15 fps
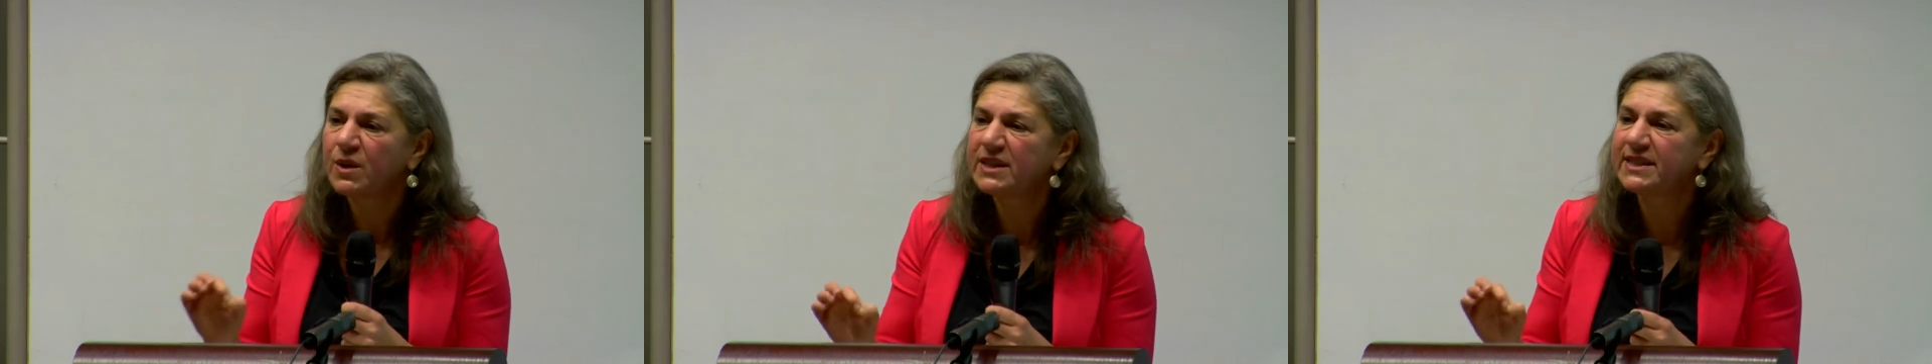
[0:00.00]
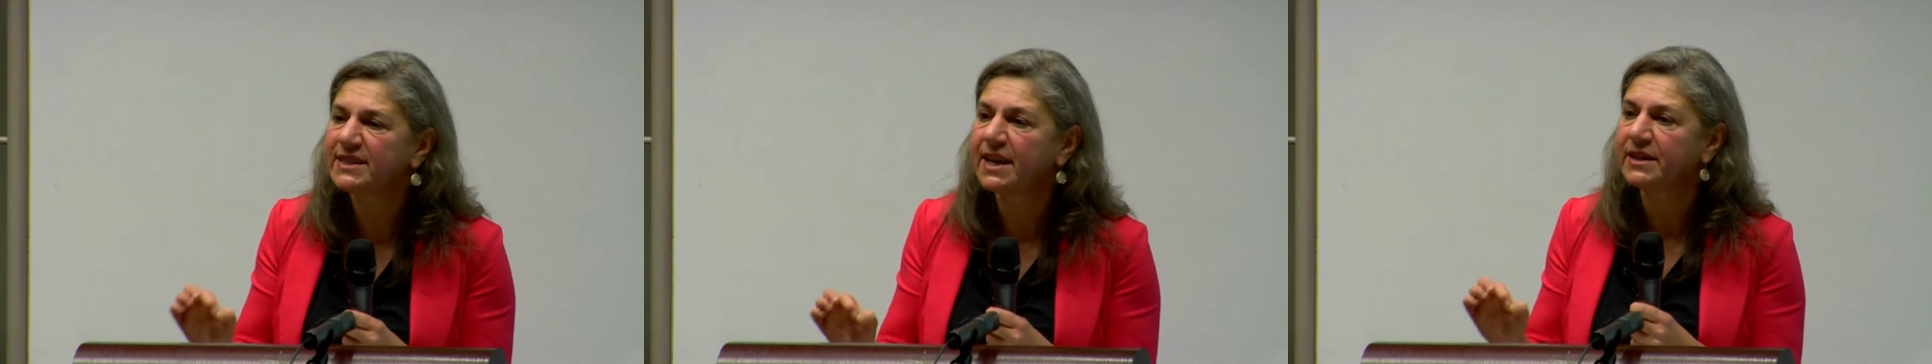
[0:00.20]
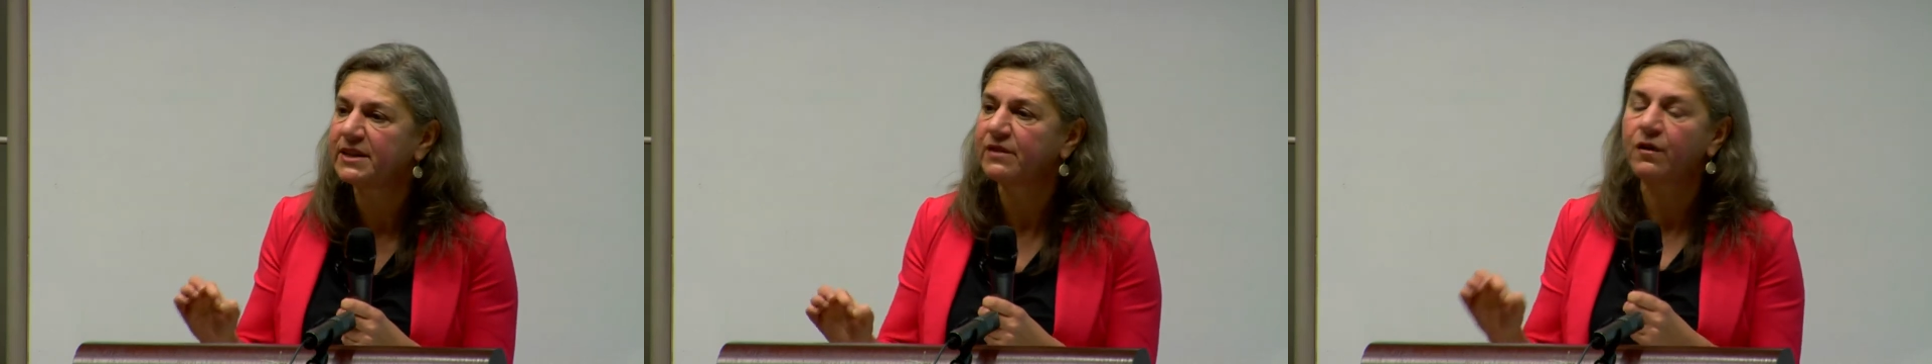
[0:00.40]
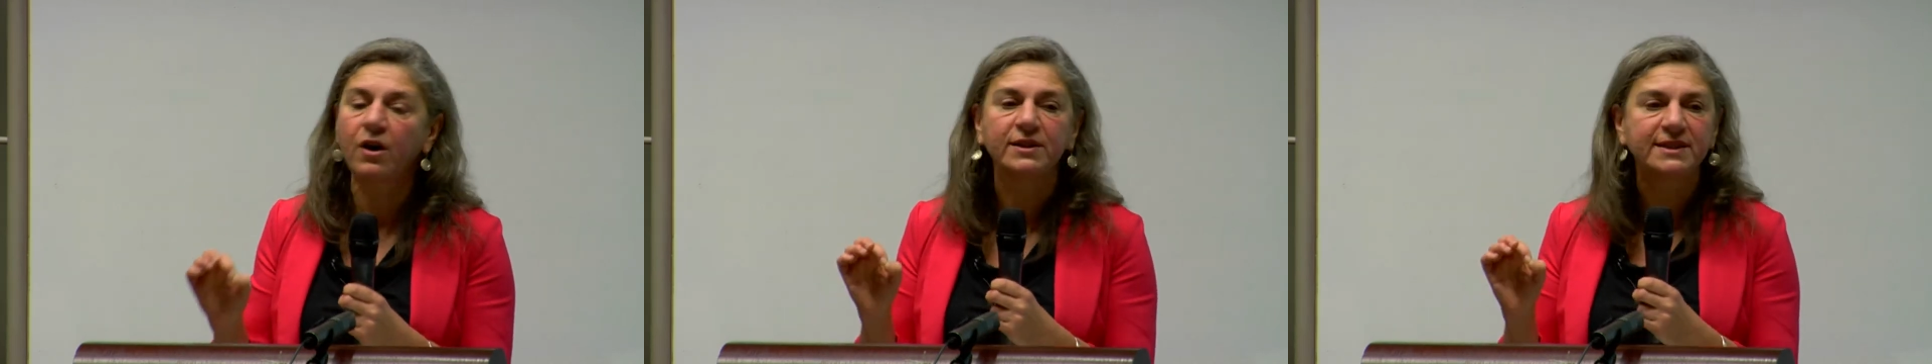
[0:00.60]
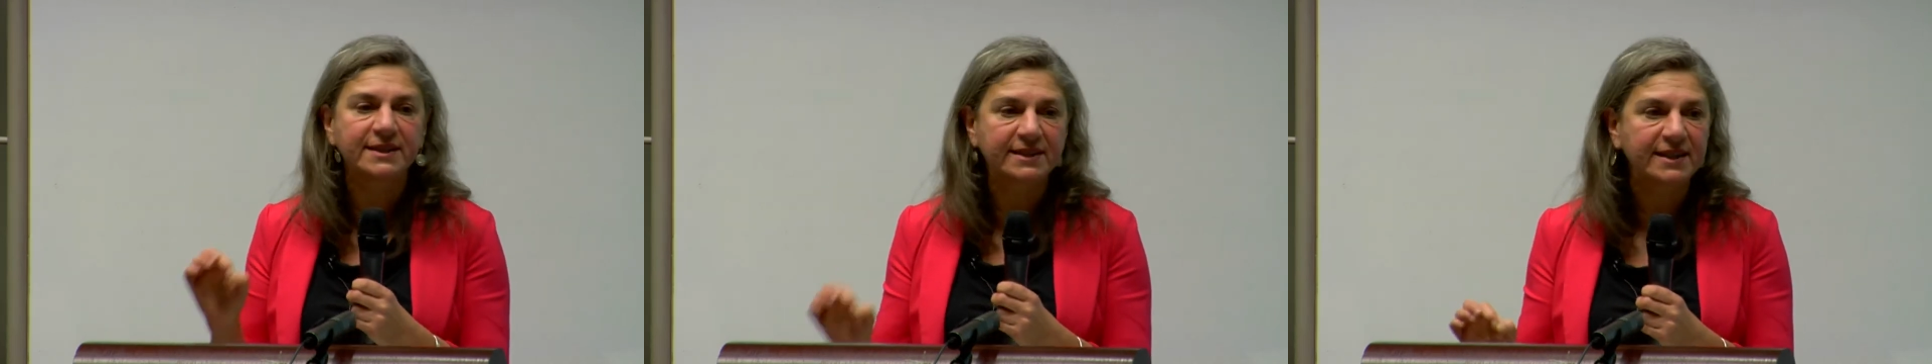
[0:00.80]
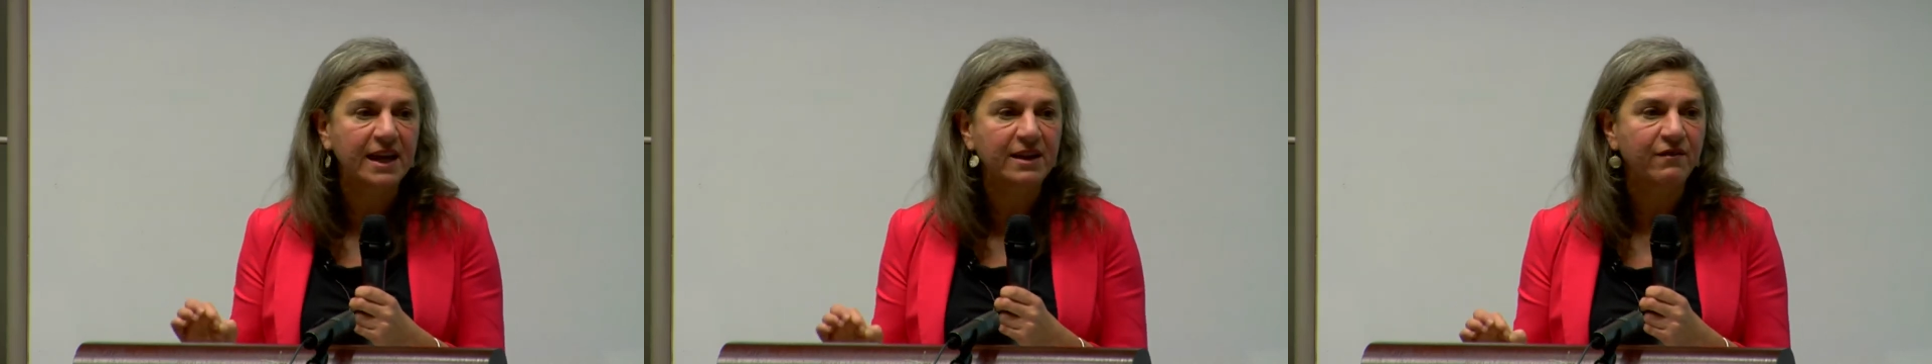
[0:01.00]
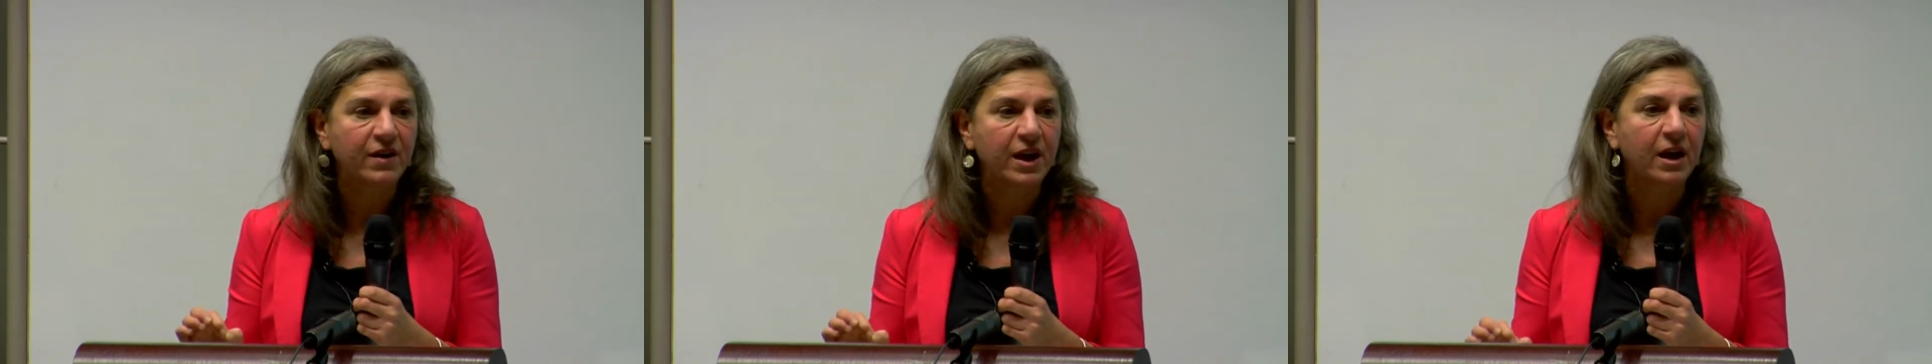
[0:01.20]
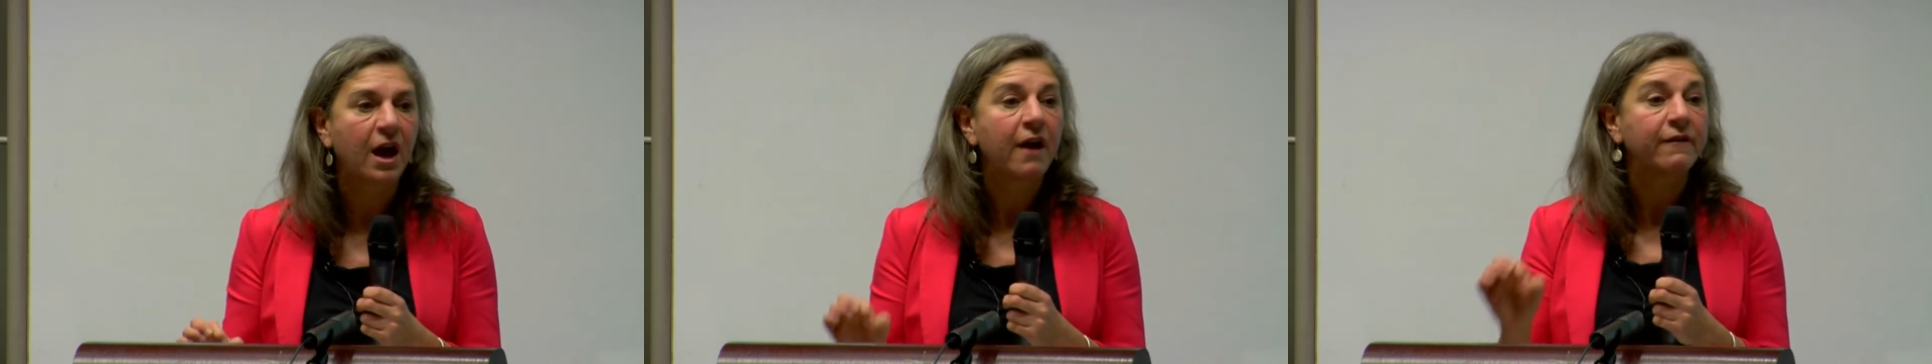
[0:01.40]
incentive on
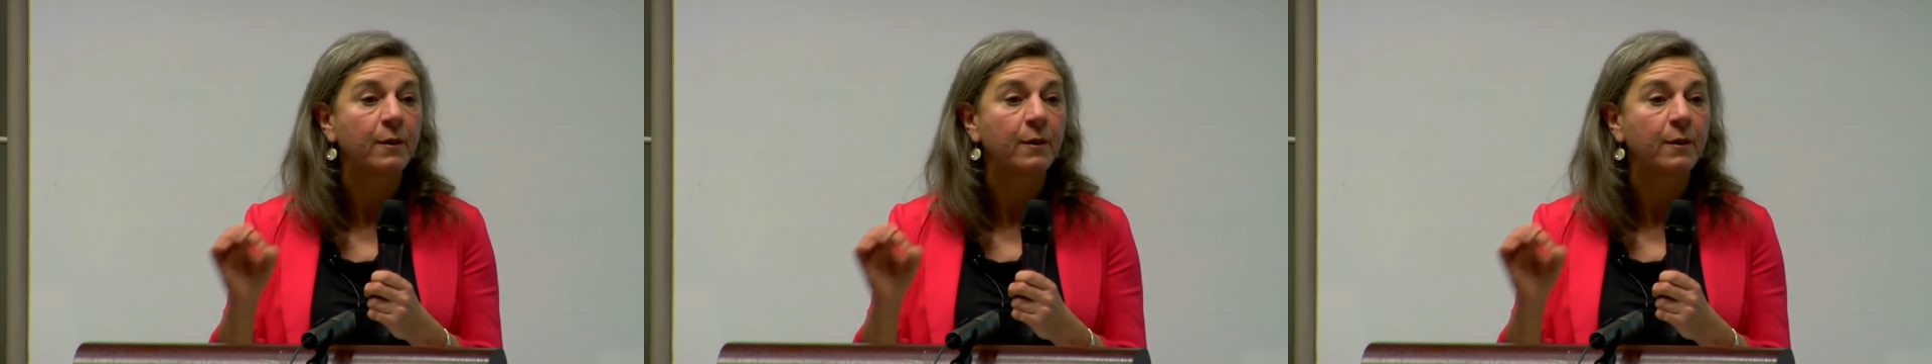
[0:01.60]
saving